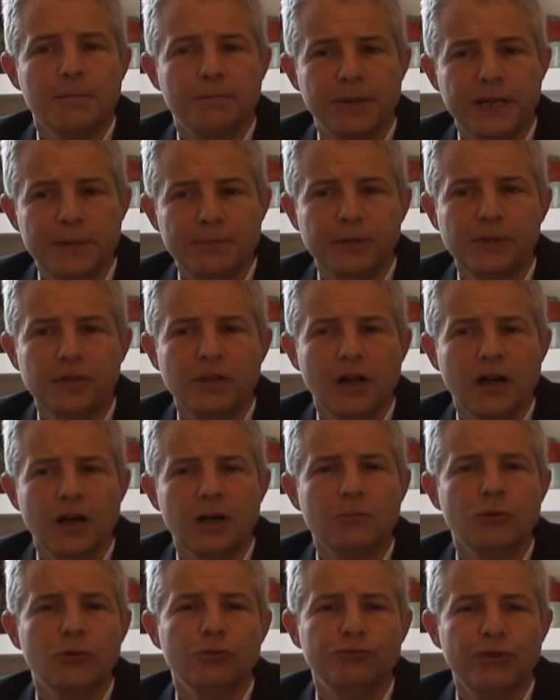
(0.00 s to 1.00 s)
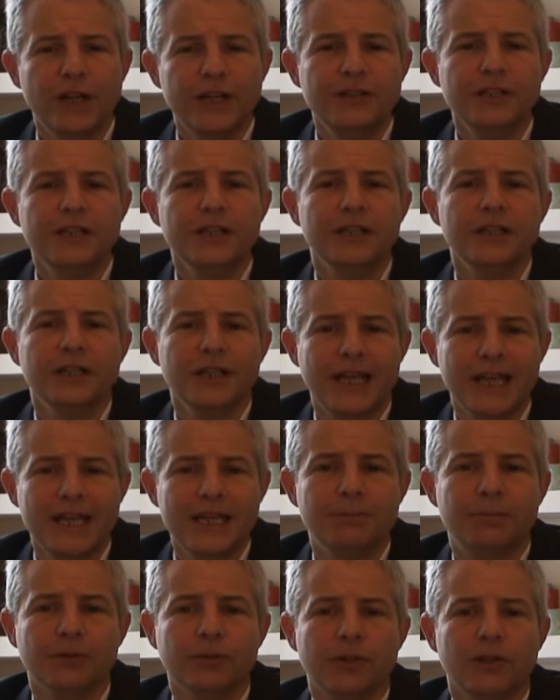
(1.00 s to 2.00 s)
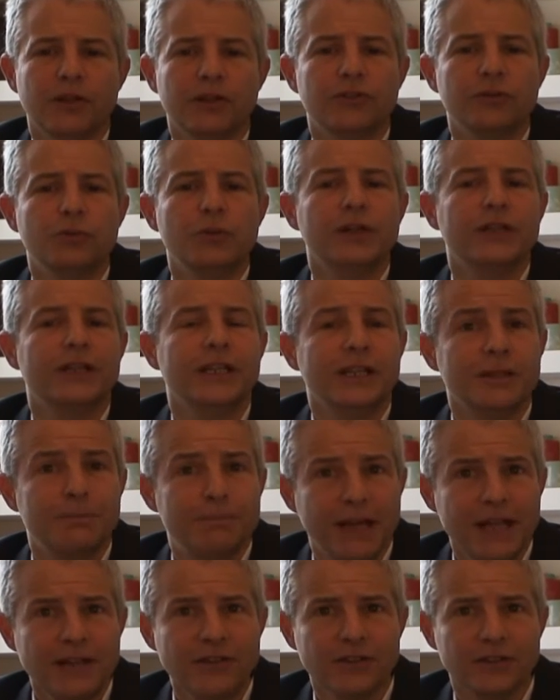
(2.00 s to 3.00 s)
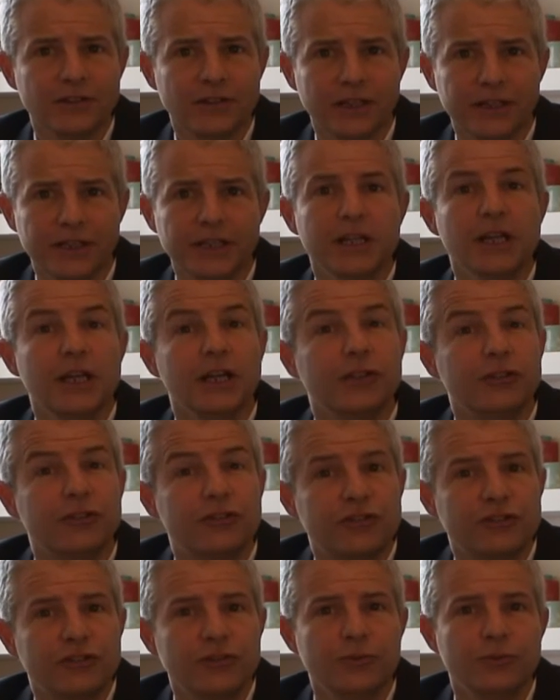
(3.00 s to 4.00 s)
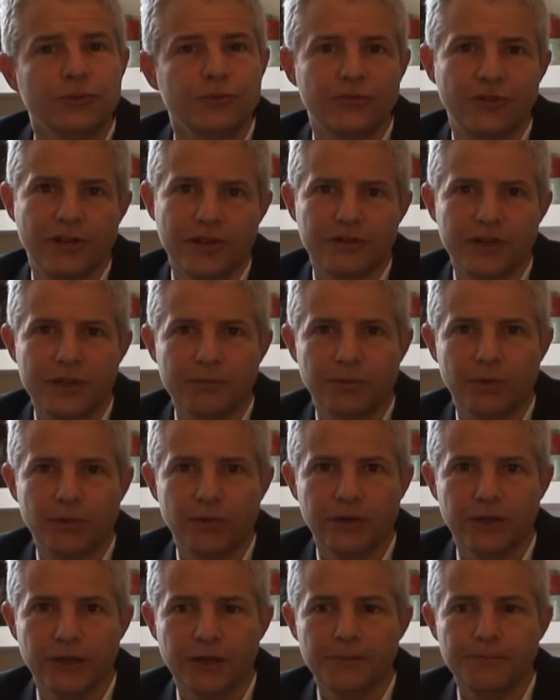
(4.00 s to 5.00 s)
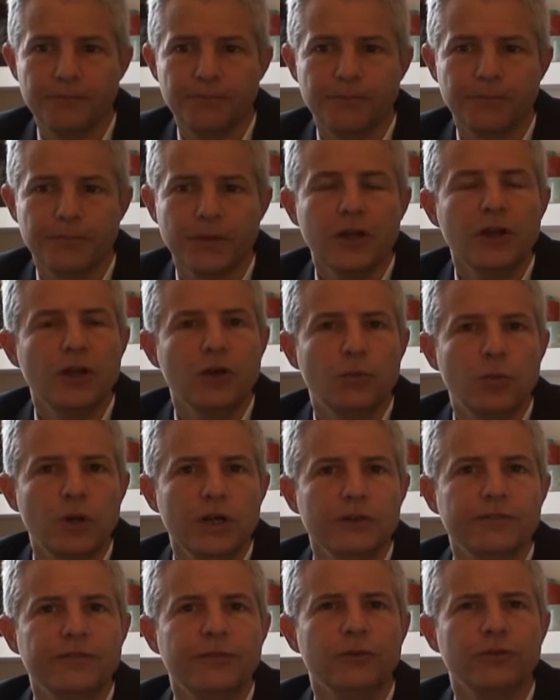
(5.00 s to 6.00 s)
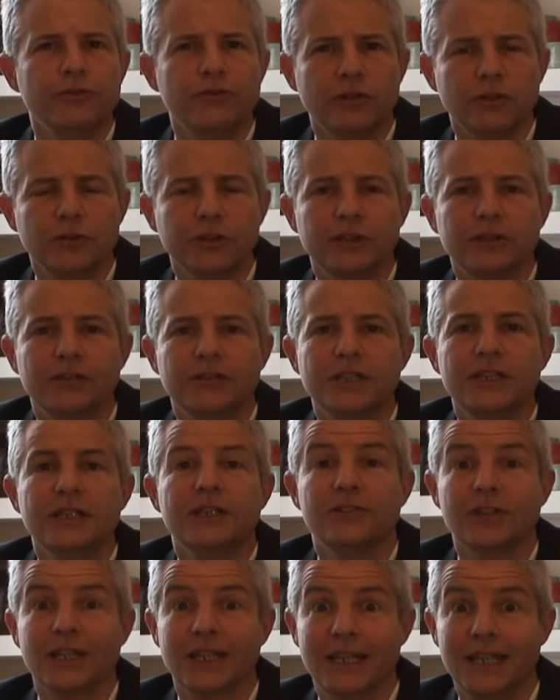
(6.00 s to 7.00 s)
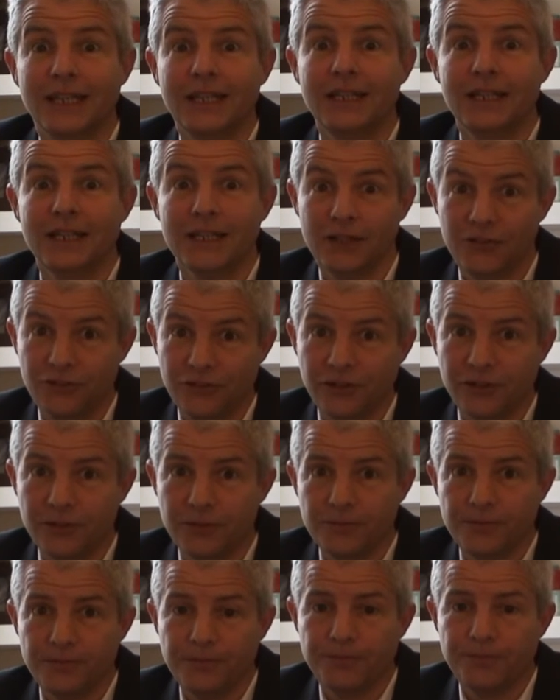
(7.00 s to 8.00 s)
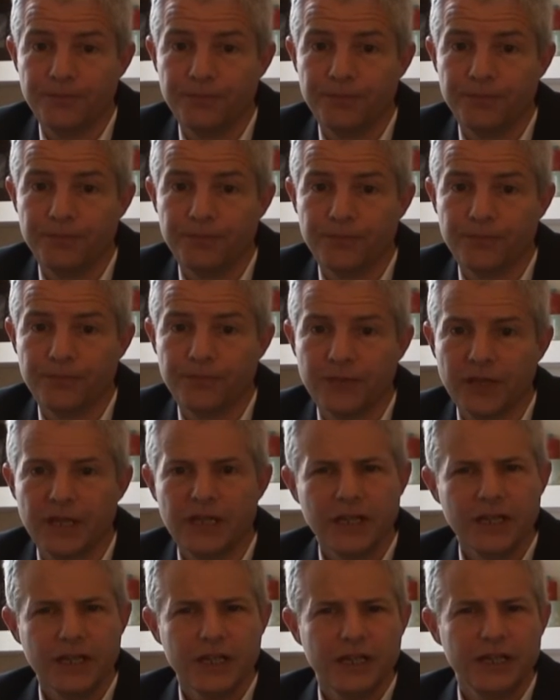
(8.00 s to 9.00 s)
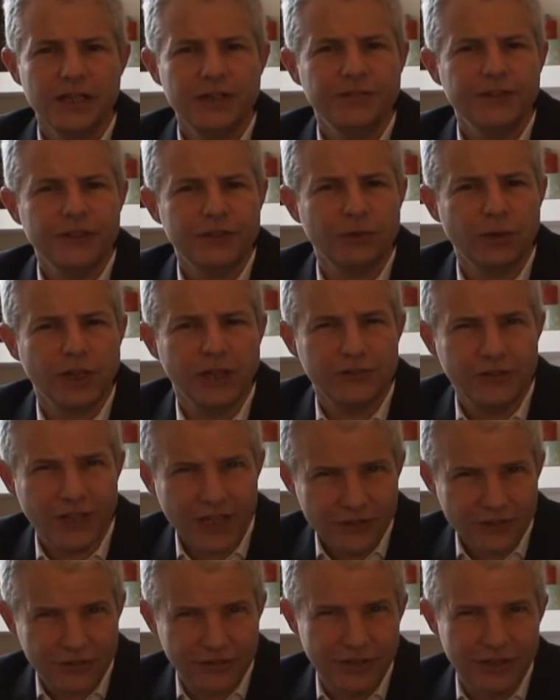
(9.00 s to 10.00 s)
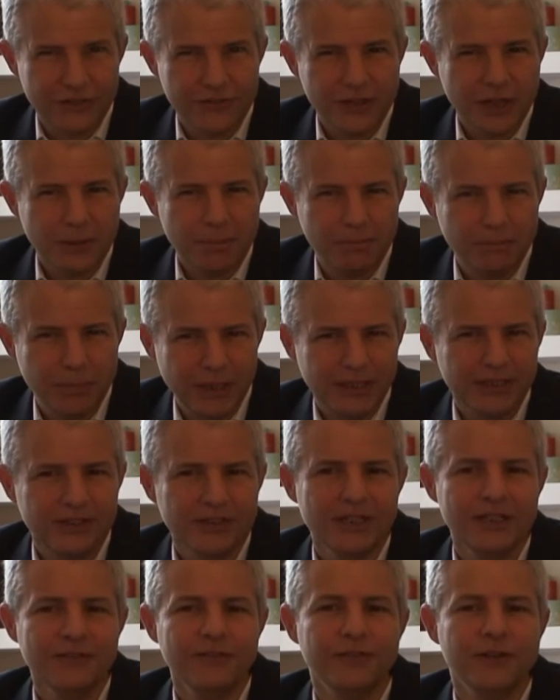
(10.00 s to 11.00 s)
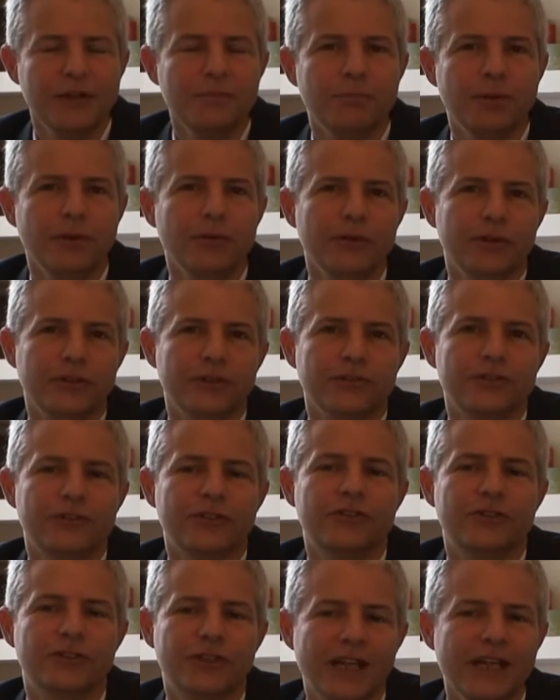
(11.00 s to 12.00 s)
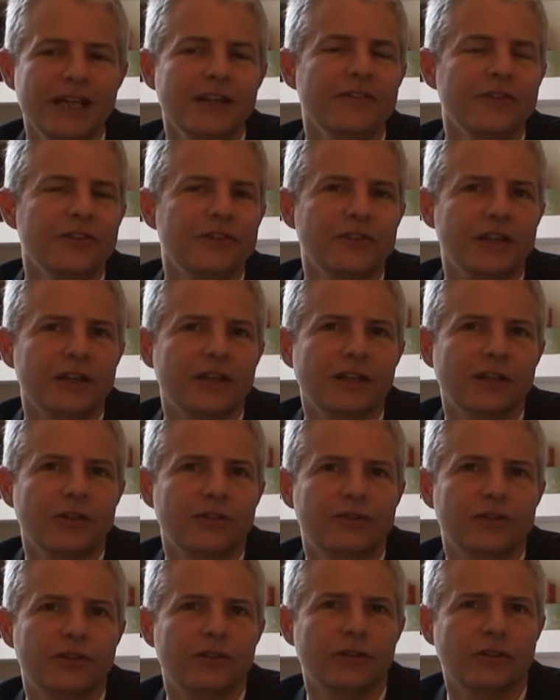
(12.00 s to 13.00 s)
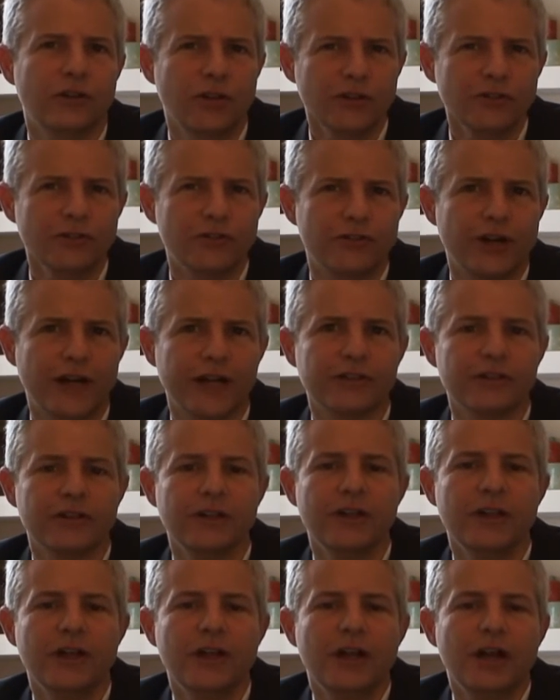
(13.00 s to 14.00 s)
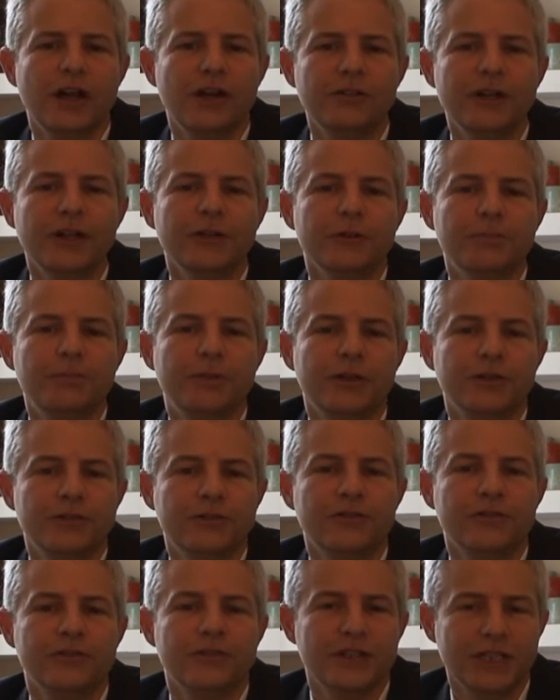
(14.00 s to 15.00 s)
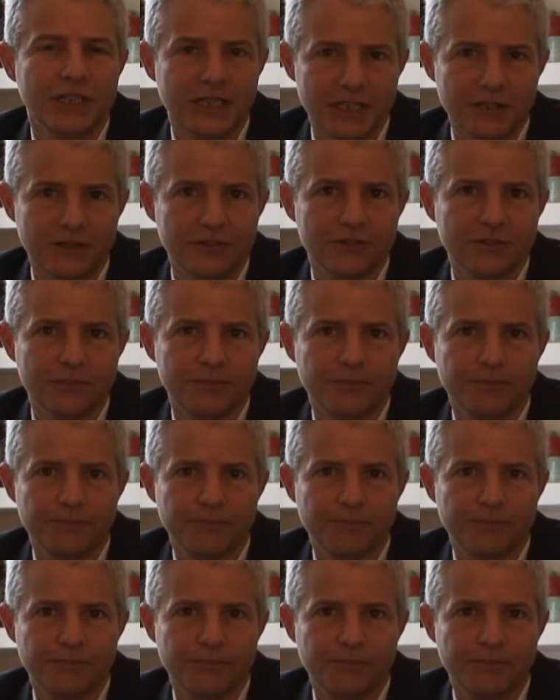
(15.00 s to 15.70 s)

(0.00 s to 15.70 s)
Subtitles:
People are more ready and able to work independently and choose their employer. Workforce loyalty is a key issue. Individualisation is the ability for employers to tailor the psychological contract around a person's needs.